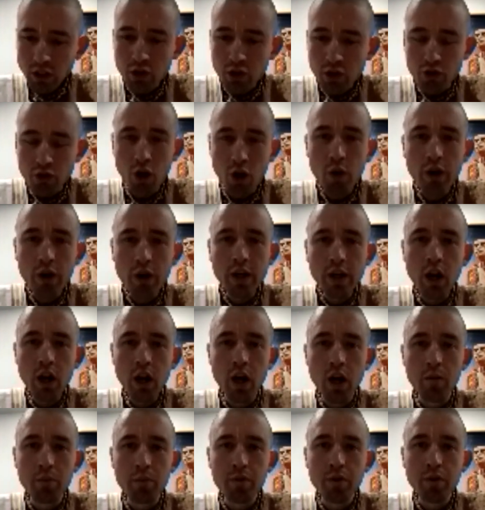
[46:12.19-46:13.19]
growing
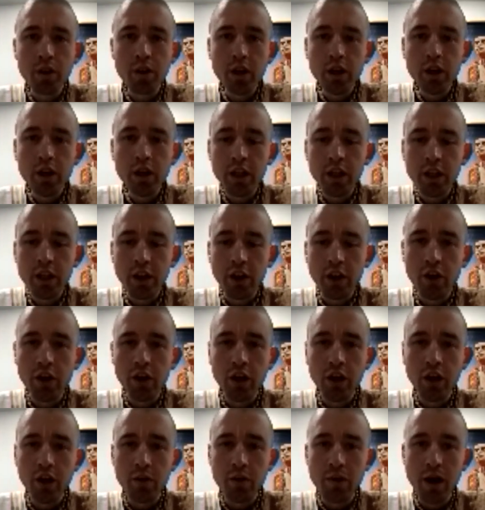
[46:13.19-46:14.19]
up,
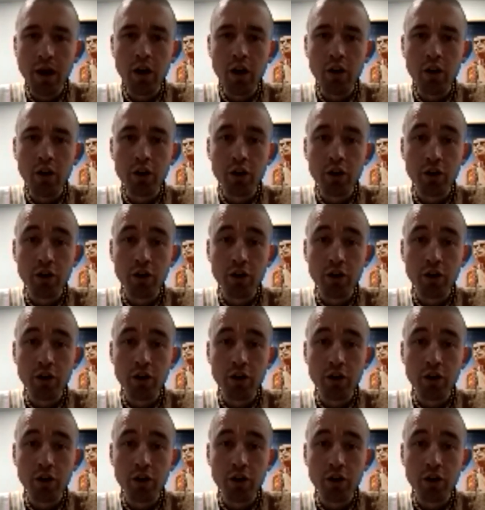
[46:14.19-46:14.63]
hearing about